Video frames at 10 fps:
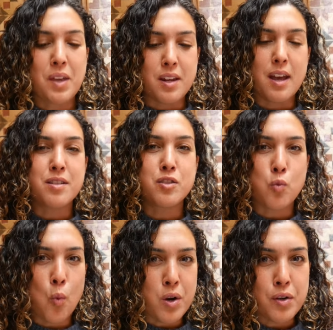and it has this
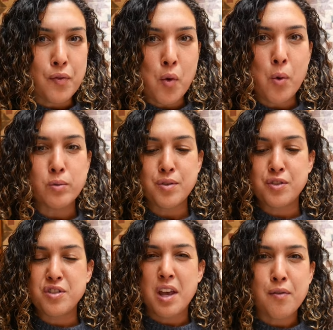wonderful
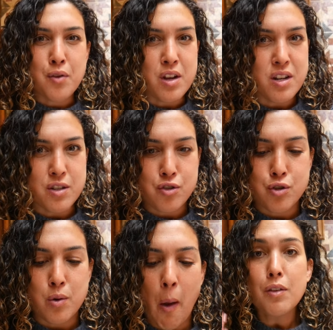savoriness
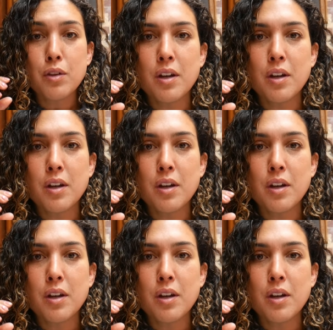to it.